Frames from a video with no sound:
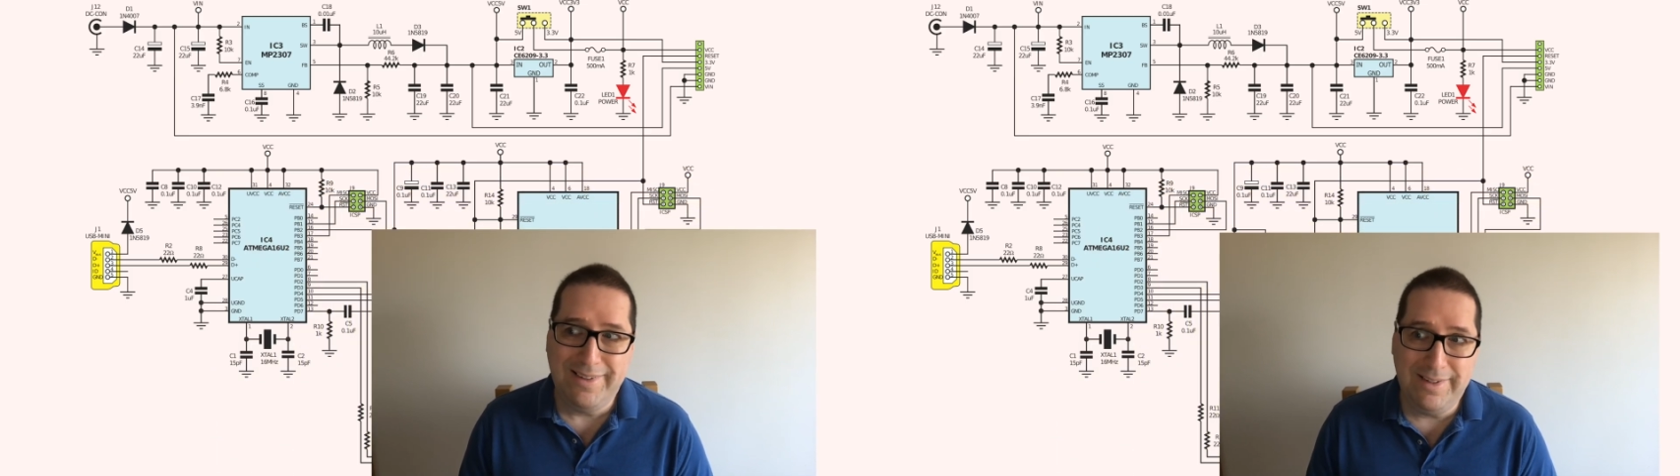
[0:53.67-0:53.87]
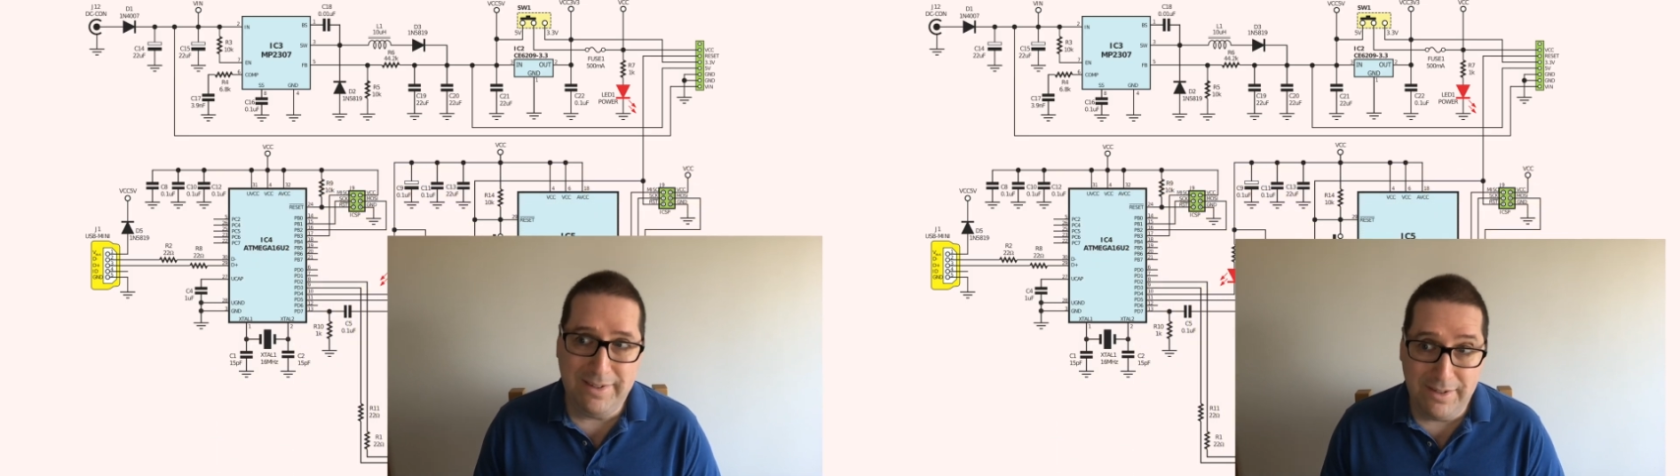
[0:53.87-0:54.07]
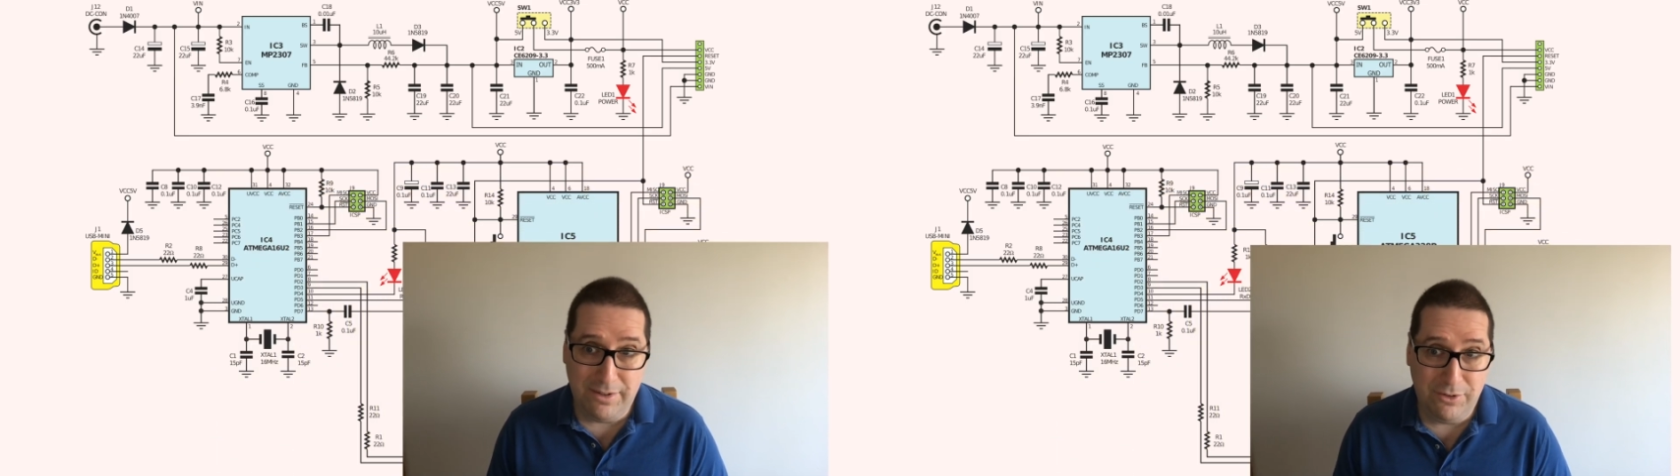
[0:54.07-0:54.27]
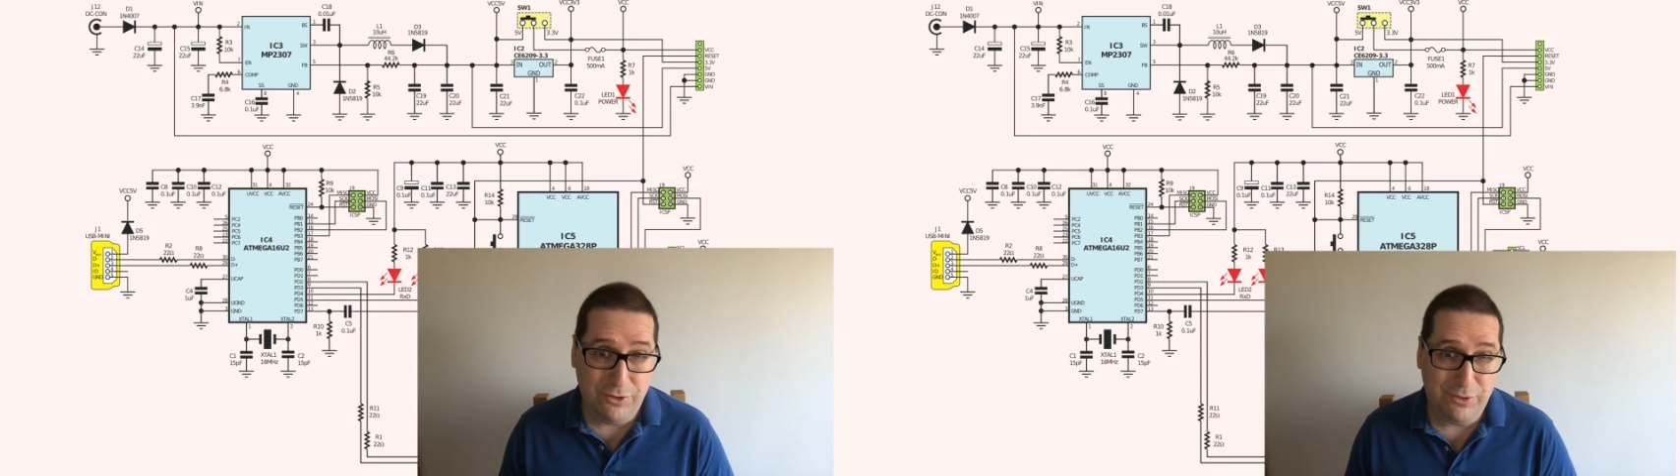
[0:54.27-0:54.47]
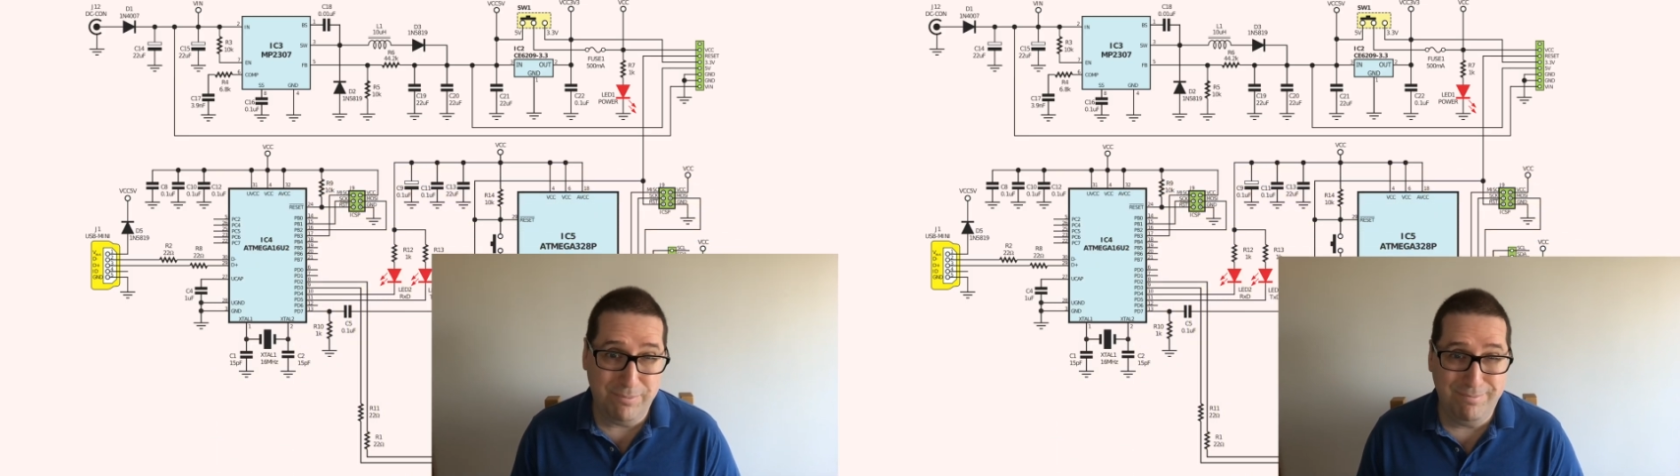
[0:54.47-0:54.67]

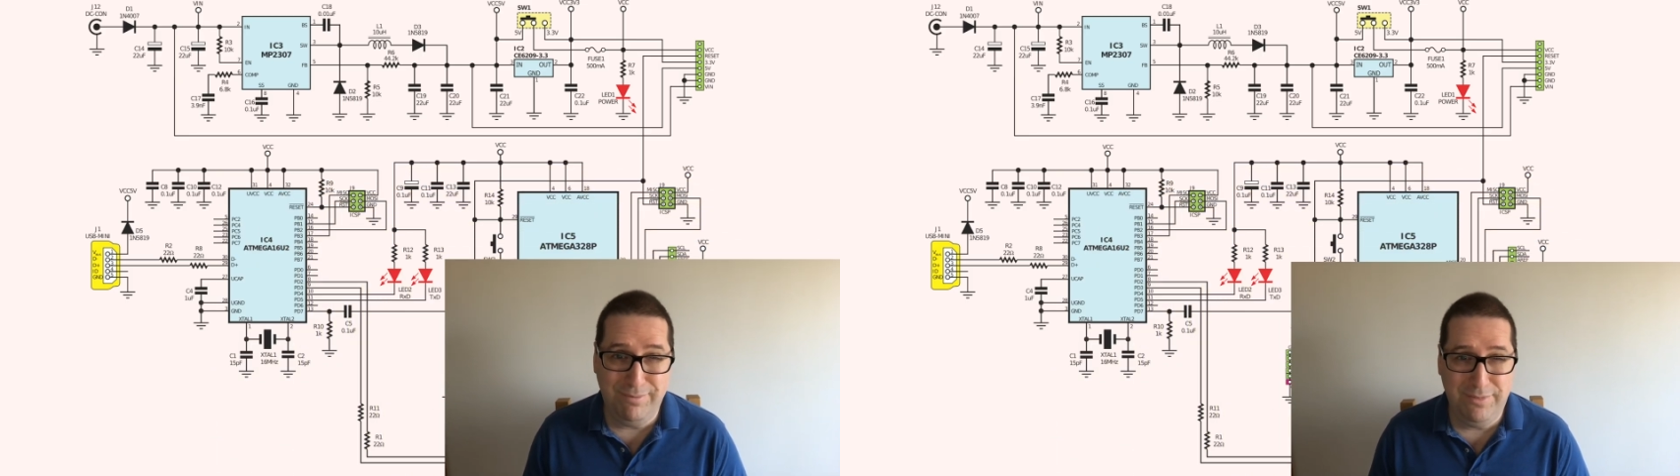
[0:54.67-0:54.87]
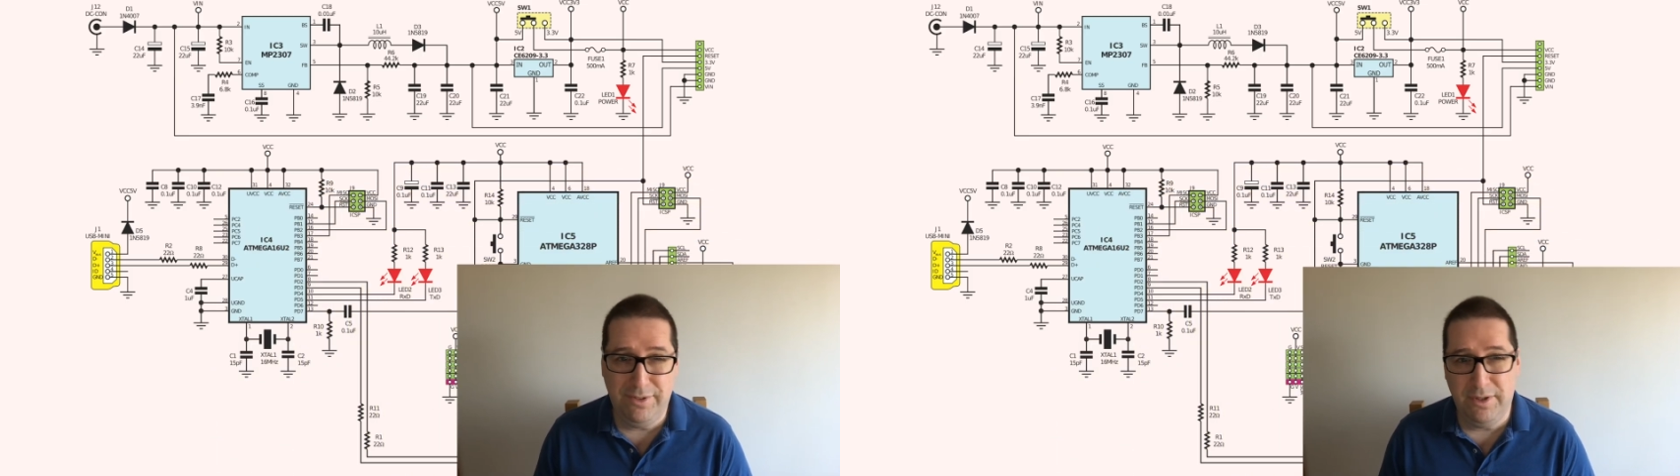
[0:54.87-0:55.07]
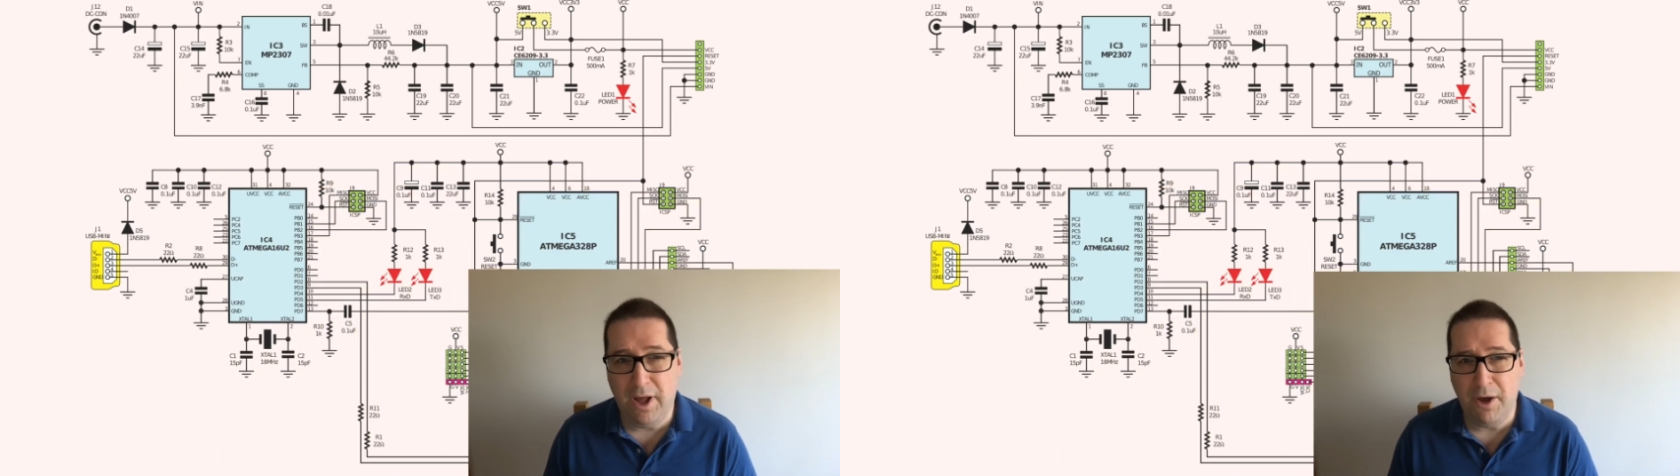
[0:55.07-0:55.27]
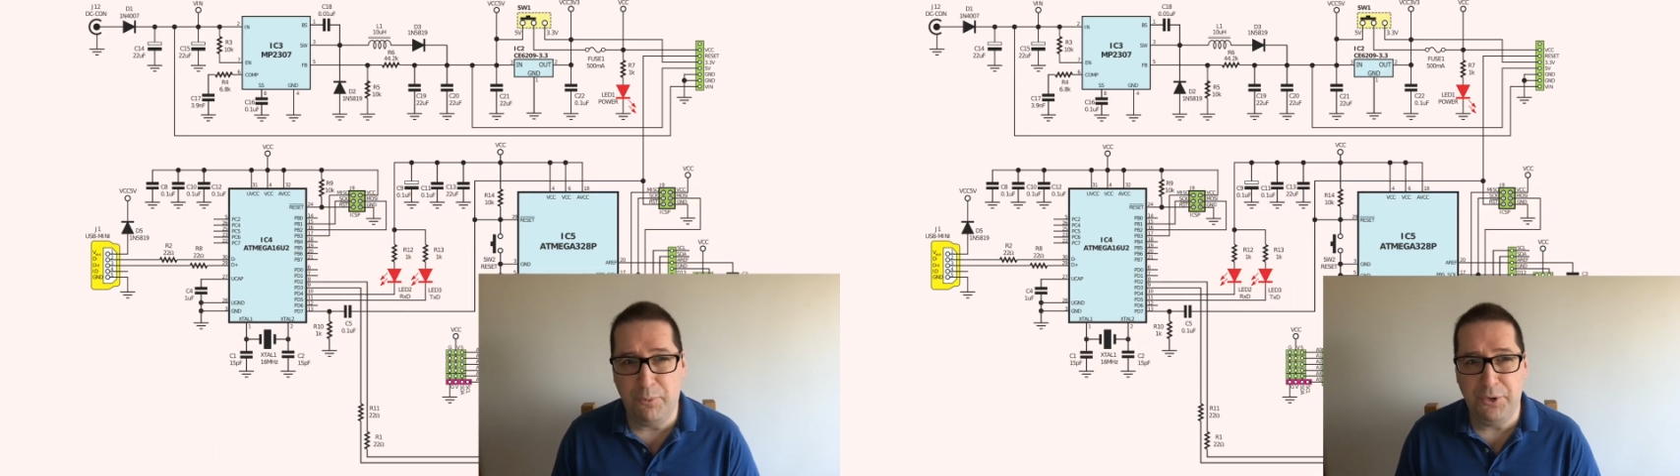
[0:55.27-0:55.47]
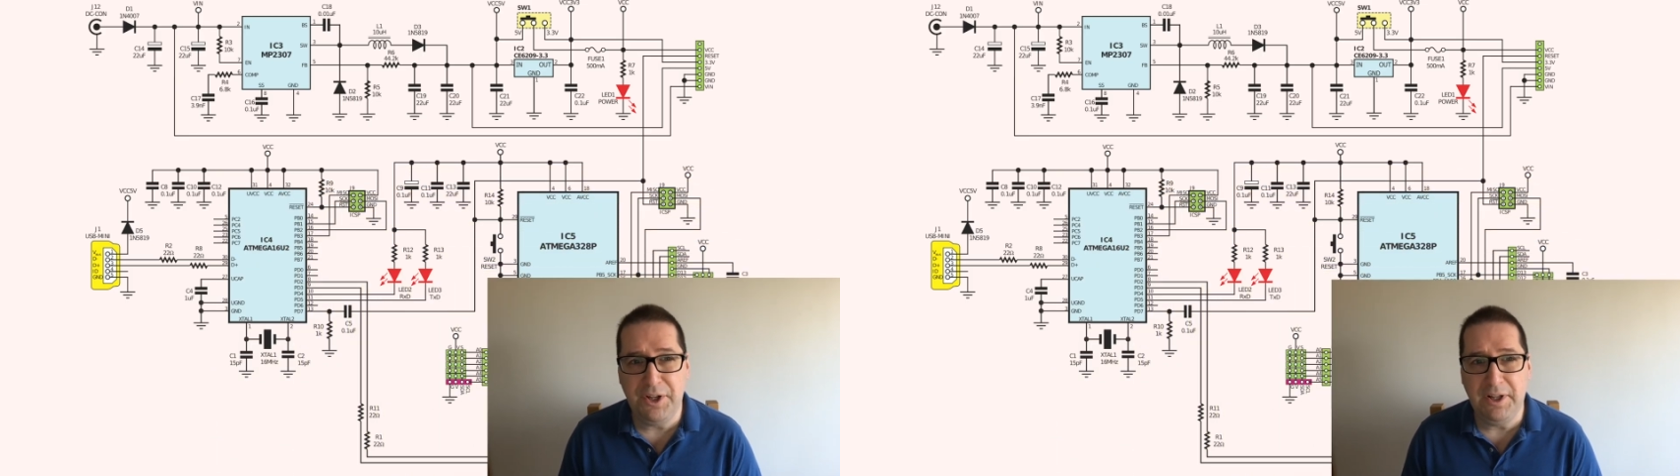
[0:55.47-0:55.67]
is not
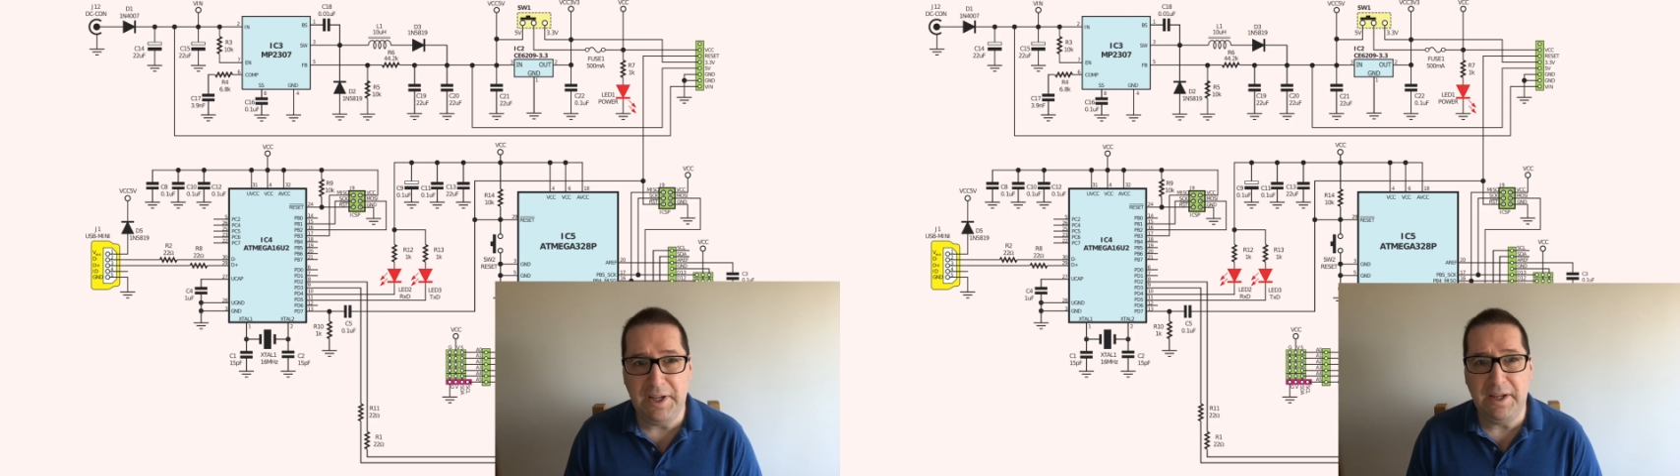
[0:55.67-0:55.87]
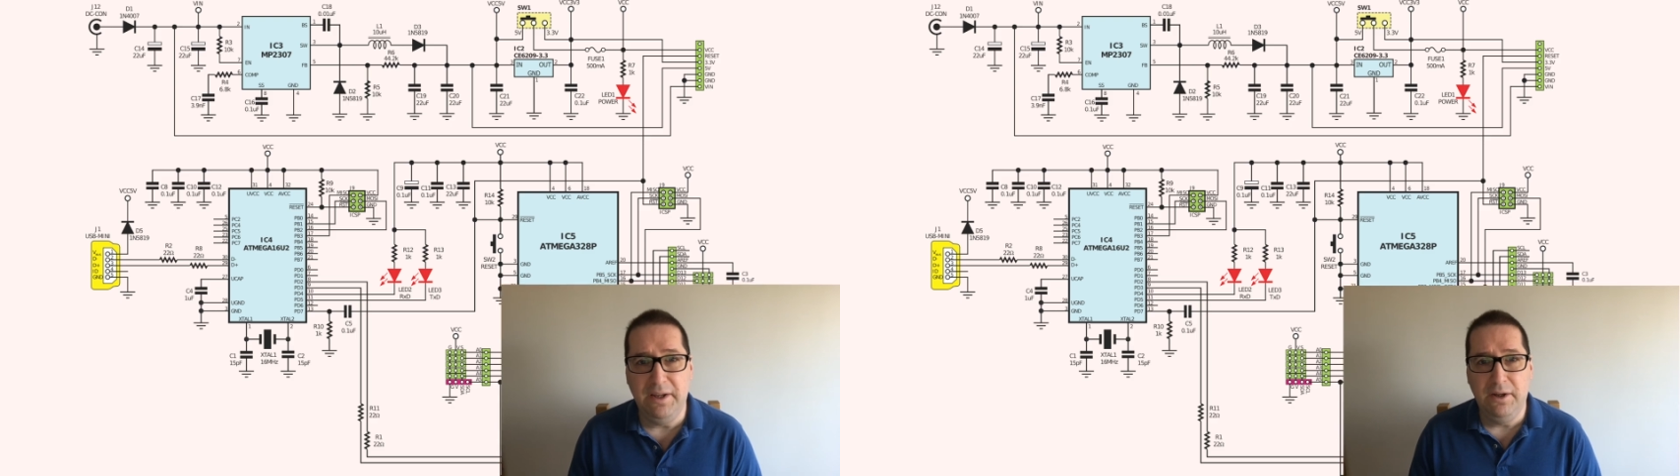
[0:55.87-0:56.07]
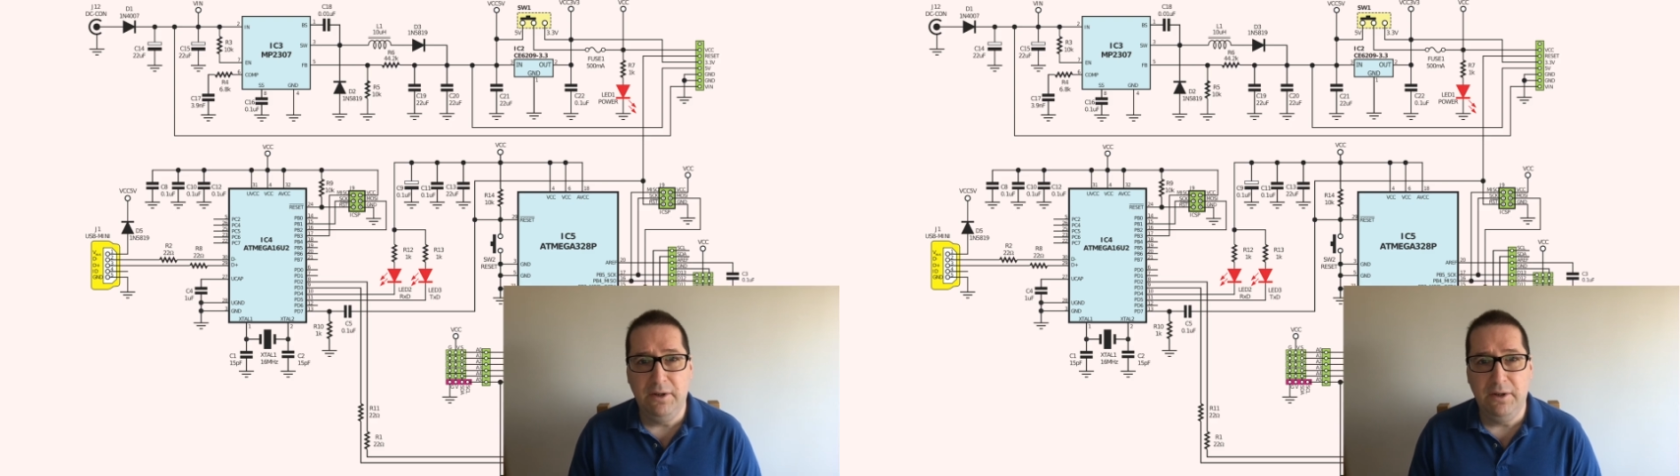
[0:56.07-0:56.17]
really.